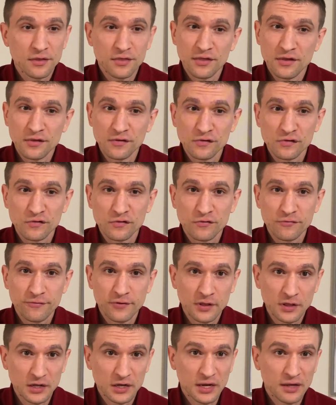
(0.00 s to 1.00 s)
this
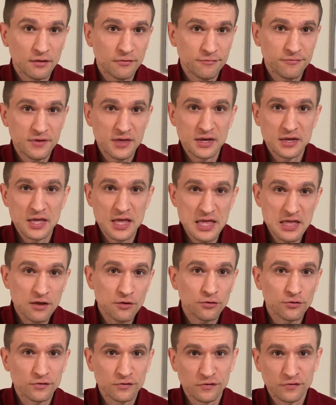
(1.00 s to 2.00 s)
Philadelphia
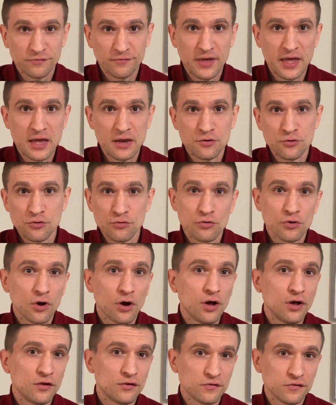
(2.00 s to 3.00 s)
Eagles fan who
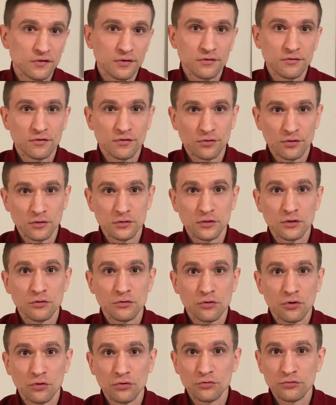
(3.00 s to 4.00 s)
calls into the
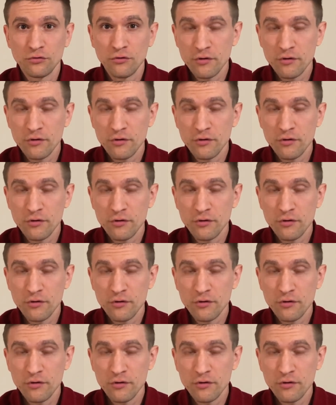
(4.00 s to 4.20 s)
local New